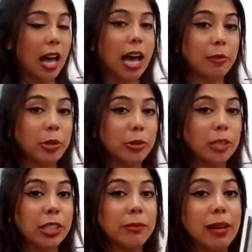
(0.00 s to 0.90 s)
I'm
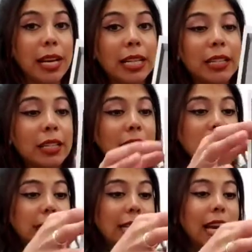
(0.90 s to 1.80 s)
using my
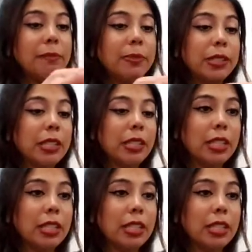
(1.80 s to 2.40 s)
steps